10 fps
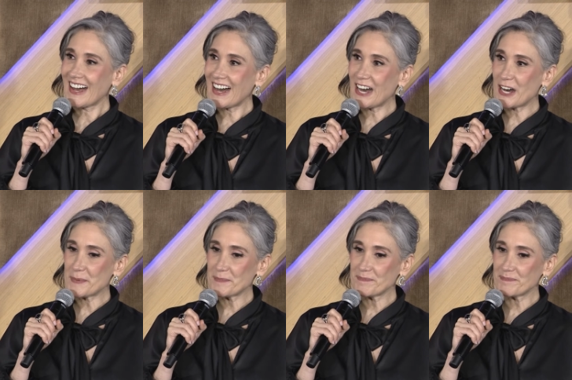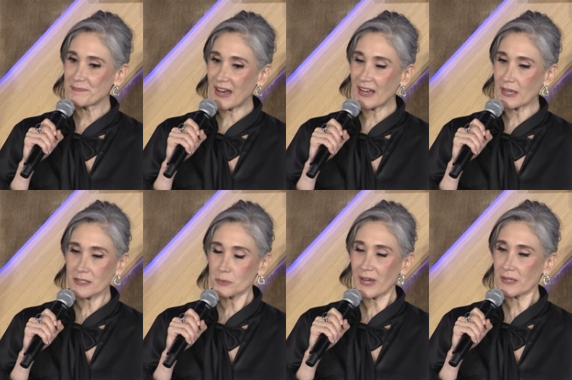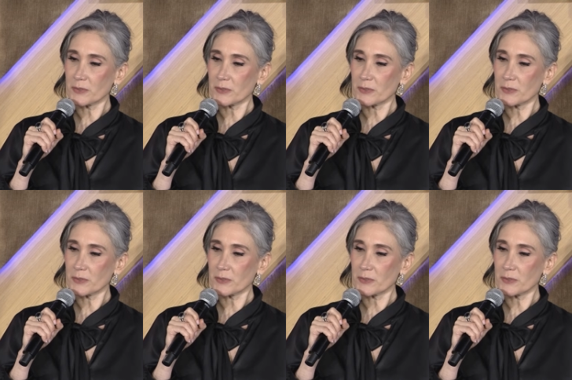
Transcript: I